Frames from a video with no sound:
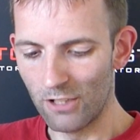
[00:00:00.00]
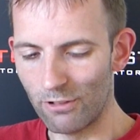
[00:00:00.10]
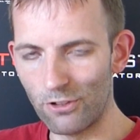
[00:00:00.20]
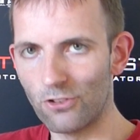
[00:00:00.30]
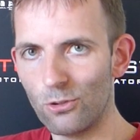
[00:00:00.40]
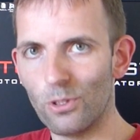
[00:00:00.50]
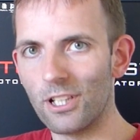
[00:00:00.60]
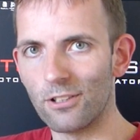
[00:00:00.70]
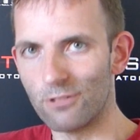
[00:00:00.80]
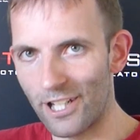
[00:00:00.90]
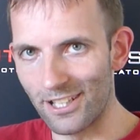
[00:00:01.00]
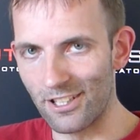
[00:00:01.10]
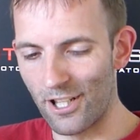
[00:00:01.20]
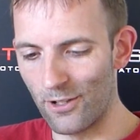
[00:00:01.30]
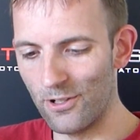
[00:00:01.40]
We're just doing it right
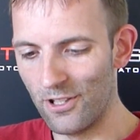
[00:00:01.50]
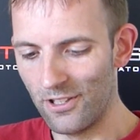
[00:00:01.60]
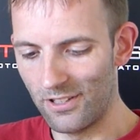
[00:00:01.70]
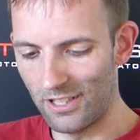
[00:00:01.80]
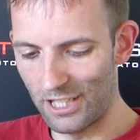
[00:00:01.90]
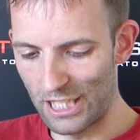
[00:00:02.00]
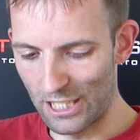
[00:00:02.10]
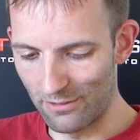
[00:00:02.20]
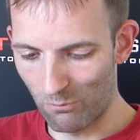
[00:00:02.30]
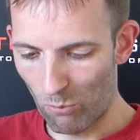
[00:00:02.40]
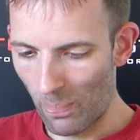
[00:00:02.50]
now, and